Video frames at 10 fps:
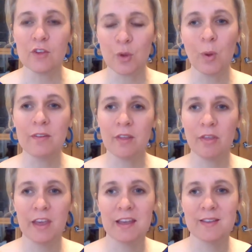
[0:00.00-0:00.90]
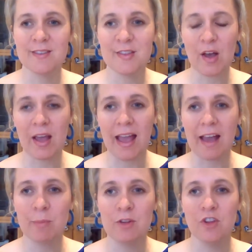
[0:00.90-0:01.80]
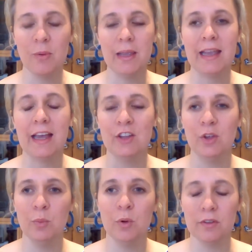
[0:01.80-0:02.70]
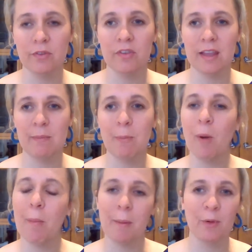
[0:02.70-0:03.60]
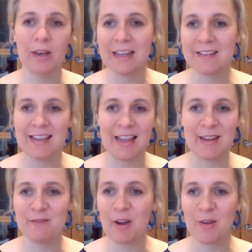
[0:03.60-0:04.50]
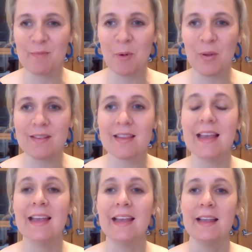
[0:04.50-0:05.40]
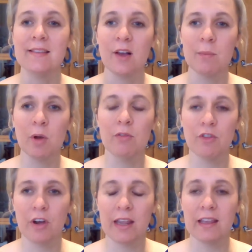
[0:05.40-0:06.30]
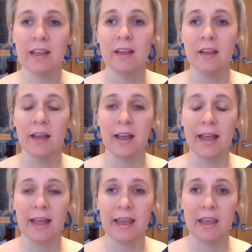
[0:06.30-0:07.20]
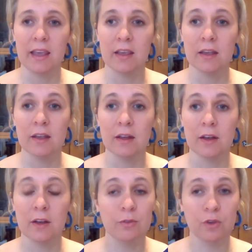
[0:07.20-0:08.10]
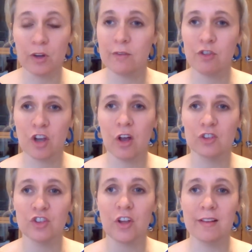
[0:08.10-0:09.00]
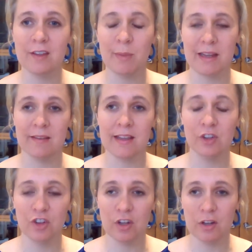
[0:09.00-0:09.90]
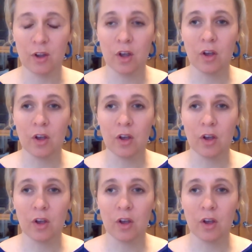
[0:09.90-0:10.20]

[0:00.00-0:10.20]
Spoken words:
So one of the things that I have been doing, and you would have seen me pop up on LinkedIn at various points, is that I'm offering a free of charge 90-minute session